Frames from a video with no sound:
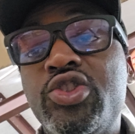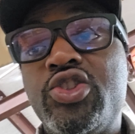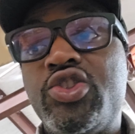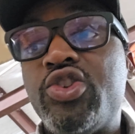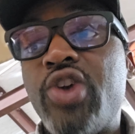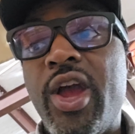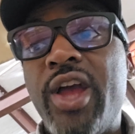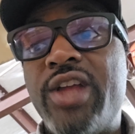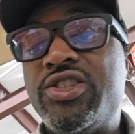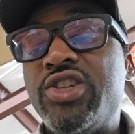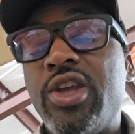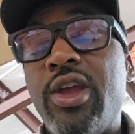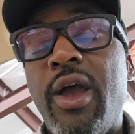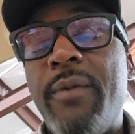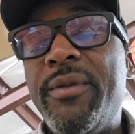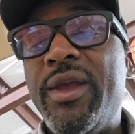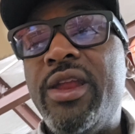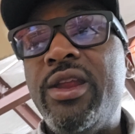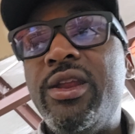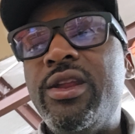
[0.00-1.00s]
was just tragic.
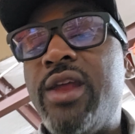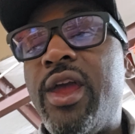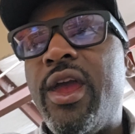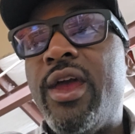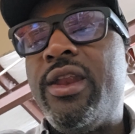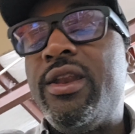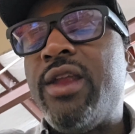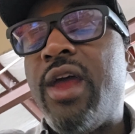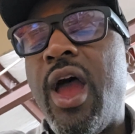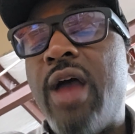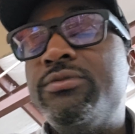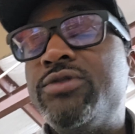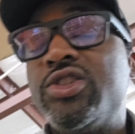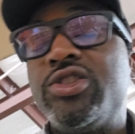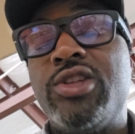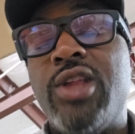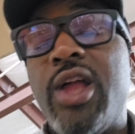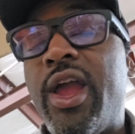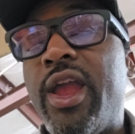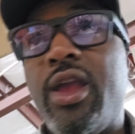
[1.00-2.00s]
I mean, and I'm
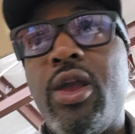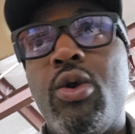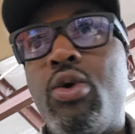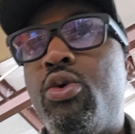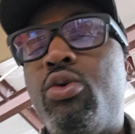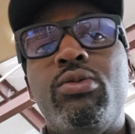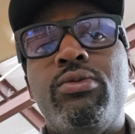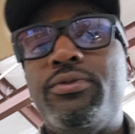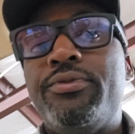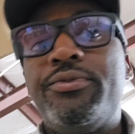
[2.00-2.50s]
just like,